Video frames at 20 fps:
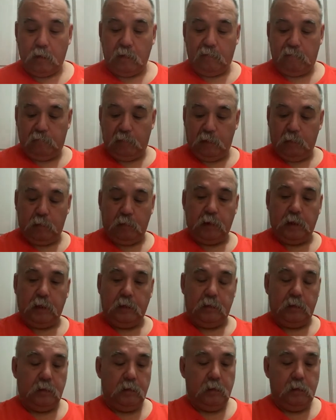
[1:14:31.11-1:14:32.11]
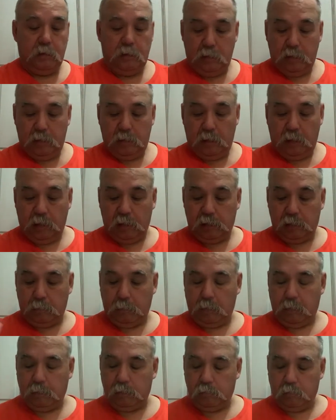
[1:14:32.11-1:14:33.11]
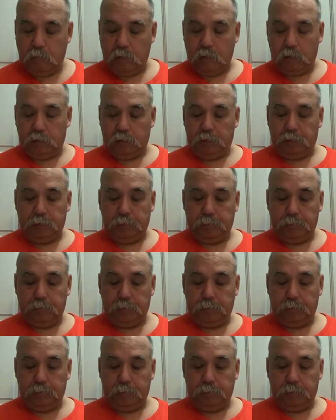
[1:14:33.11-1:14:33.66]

People that I sometimes watch.